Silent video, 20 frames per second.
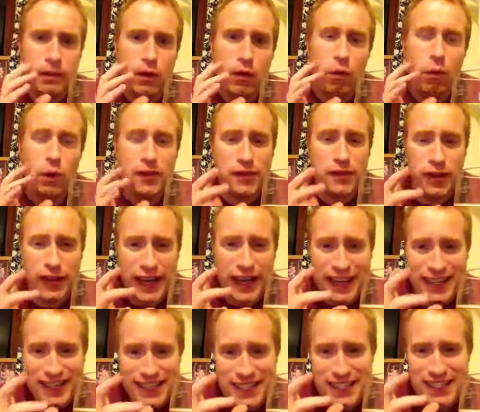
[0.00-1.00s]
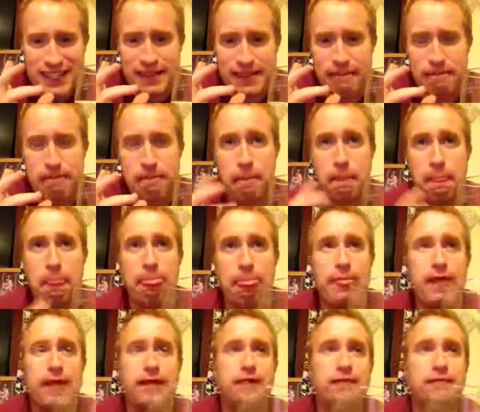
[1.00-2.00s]
What there is,
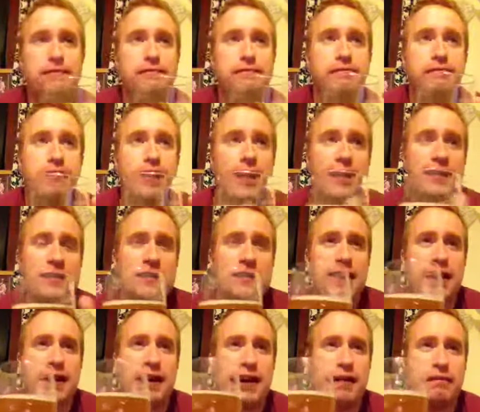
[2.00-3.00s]
and it's